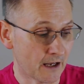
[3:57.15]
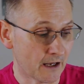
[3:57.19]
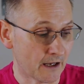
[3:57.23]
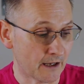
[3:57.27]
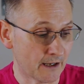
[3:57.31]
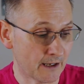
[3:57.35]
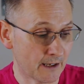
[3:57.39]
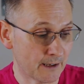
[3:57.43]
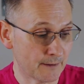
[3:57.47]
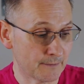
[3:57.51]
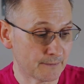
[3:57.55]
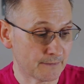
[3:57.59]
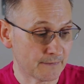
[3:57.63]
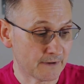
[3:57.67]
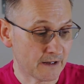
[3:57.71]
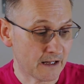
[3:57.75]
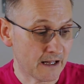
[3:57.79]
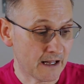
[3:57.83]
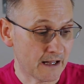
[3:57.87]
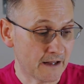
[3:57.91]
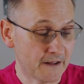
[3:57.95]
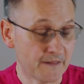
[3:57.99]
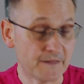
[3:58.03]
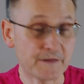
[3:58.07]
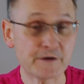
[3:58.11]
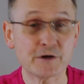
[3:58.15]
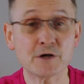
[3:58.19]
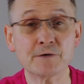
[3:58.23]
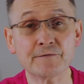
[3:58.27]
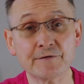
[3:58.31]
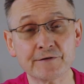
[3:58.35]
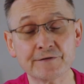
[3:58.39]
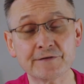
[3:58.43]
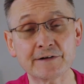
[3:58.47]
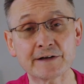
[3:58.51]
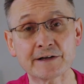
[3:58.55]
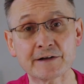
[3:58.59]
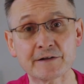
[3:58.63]
Um, the
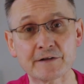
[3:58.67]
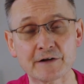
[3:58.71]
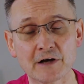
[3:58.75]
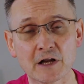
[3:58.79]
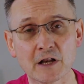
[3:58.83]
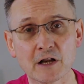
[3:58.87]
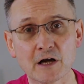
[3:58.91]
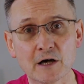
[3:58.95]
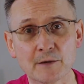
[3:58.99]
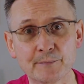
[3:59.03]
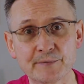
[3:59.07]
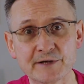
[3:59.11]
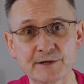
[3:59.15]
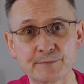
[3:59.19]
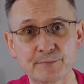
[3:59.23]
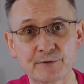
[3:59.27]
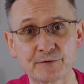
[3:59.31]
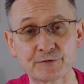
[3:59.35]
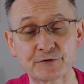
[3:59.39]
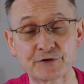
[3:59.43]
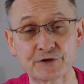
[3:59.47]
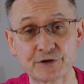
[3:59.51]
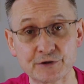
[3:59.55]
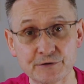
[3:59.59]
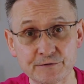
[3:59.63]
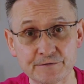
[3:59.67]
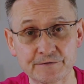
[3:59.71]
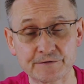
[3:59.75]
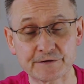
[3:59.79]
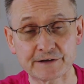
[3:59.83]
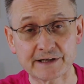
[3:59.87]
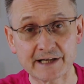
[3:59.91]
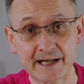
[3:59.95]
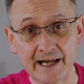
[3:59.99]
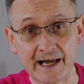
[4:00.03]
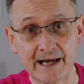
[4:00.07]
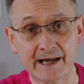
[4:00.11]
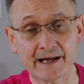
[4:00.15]
other thing that a lot of people do
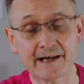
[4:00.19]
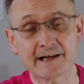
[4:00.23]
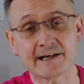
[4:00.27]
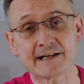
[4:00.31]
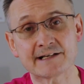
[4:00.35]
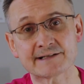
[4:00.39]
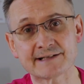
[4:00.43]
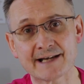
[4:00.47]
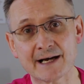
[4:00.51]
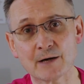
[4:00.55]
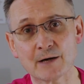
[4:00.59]
forget is